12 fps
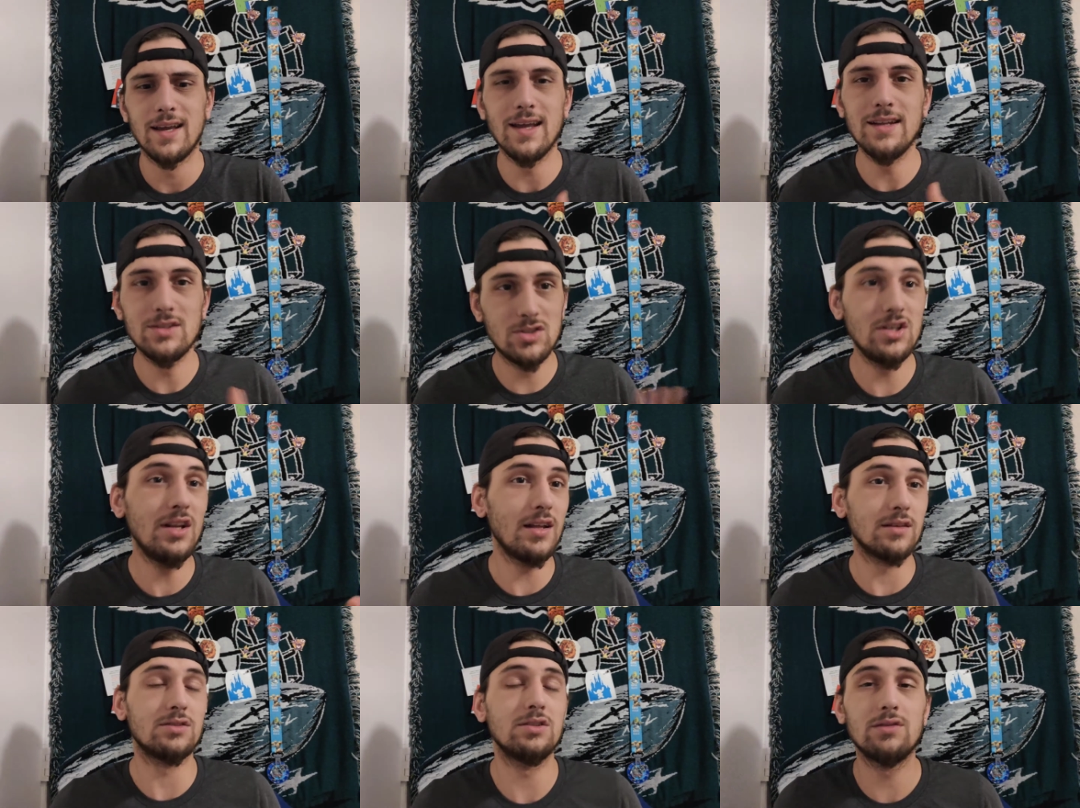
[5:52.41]
and she
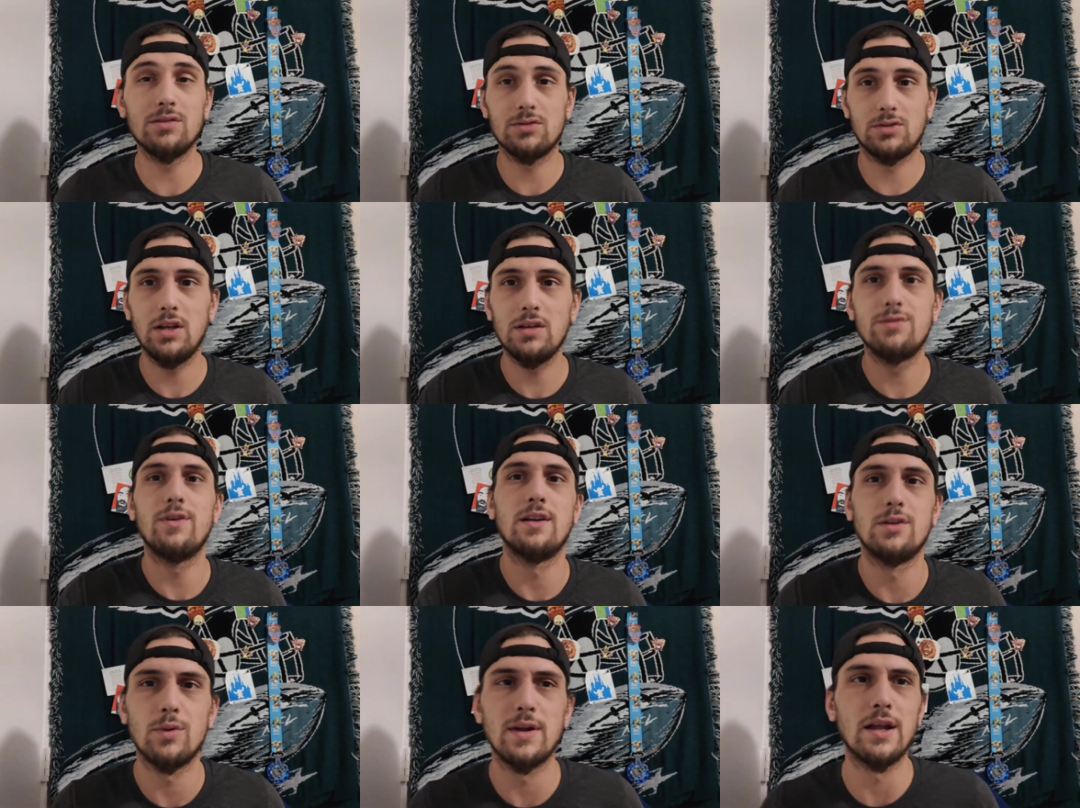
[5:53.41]
did
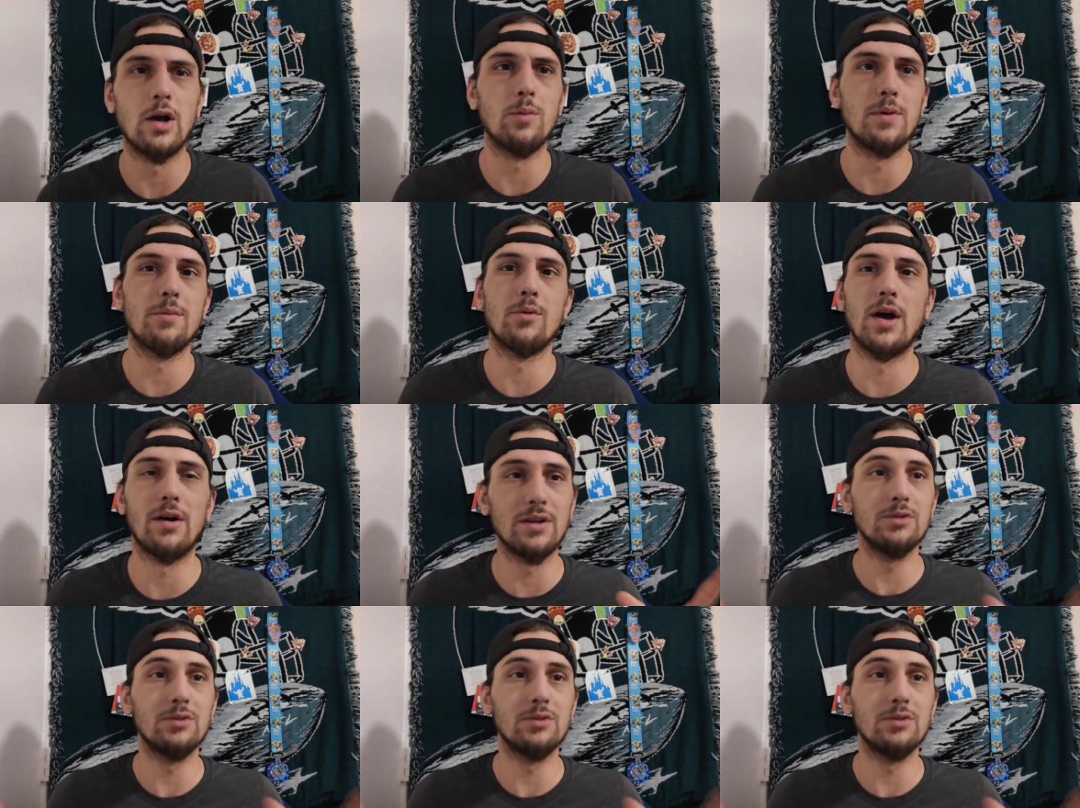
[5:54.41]
find a way to help people out,